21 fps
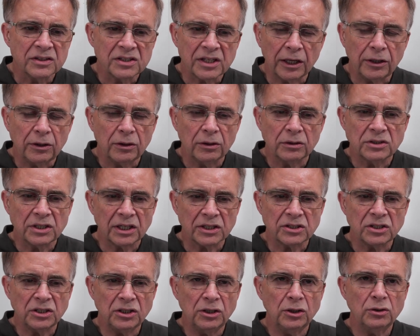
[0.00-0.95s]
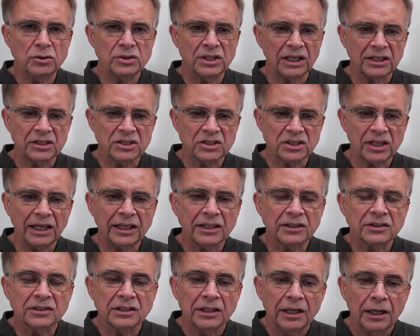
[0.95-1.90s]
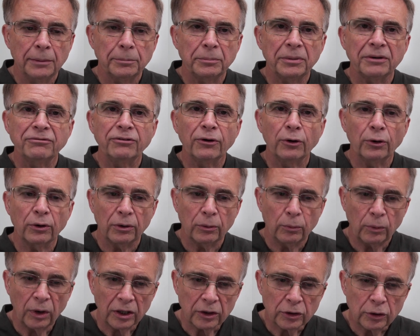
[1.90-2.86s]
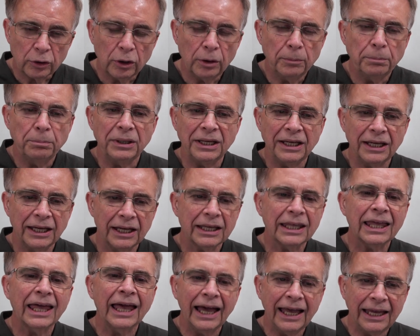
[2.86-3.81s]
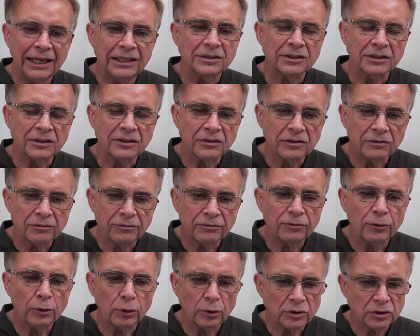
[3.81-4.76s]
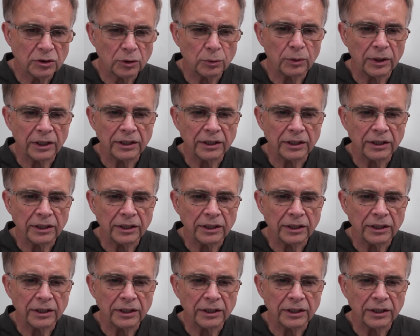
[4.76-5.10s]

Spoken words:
So you're just using 6 before what could be a cadence, 4 to